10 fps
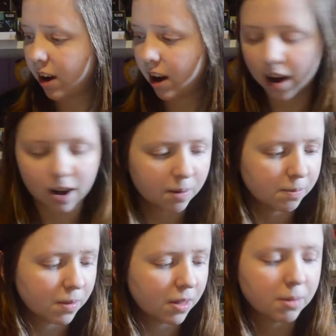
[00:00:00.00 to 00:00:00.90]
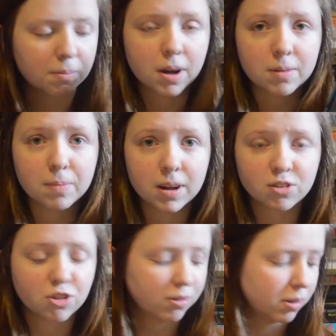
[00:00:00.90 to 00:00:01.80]
The
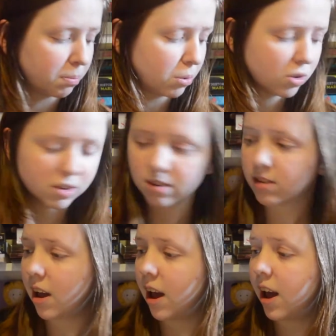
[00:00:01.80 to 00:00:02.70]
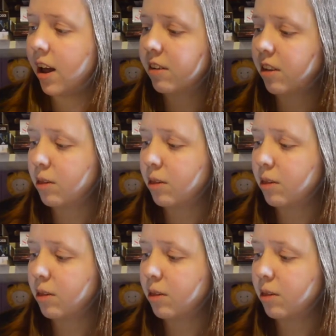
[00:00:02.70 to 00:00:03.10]
Master of the Books and